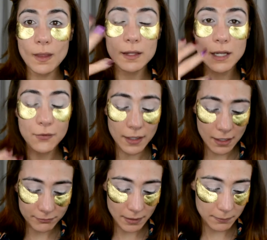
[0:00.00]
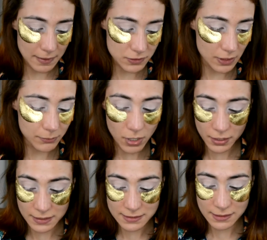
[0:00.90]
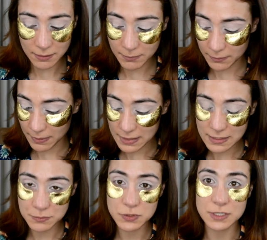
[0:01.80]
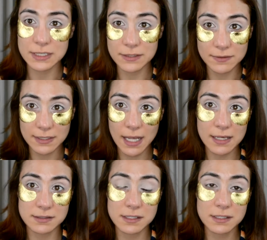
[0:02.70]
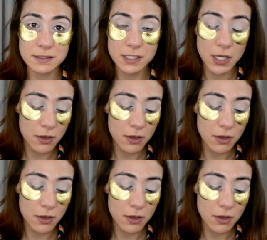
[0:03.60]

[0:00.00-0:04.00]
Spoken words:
Now that I have my base, and I'm not going to set my base, I'm just going to leave it as is